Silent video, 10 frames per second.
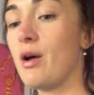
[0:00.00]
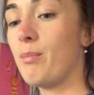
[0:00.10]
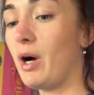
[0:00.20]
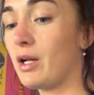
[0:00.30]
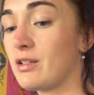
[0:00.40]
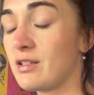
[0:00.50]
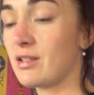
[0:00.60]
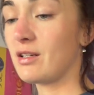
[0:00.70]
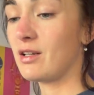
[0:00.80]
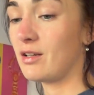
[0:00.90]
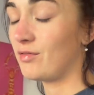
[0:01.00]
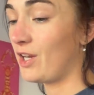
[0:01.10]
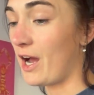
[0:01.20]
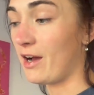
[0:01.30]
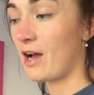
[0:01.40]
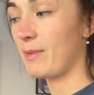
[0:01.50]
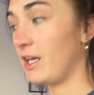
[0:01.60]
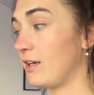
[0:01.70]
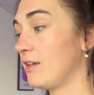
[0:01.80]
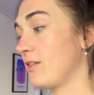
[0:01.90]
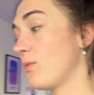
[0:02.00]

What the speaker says: But yeah, I mean,